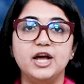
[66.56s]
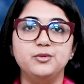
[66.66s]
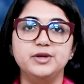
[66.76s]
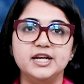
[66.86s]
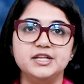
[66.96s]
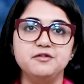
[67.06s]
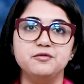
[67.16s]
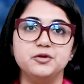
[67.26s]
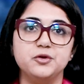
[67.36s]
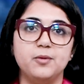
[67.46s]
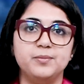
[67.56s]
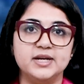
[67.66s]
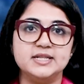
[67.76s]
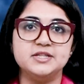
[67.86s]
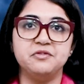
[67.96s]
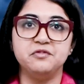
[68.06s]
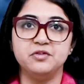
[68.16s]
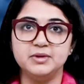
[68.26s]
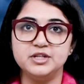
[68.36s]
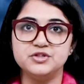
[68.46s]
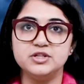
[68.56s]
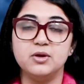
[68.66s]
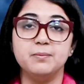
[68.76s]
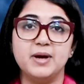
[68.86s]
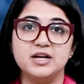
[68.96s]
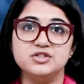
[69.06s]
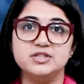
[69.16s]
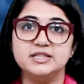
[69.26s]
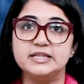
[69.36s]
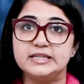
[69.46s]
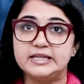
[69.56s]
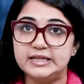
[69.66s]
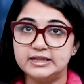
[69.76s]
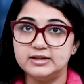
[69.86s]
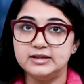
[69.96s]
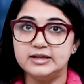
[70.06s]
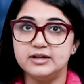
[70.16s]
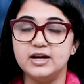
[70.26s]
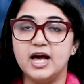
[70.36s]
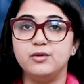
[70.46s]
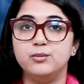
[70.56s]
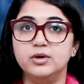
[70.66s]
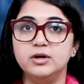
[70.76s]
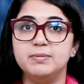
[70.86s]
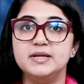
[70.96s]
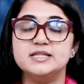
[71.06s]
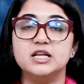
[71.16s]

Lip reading: advocating for comprehensive information, compassionate clinical care, and workplace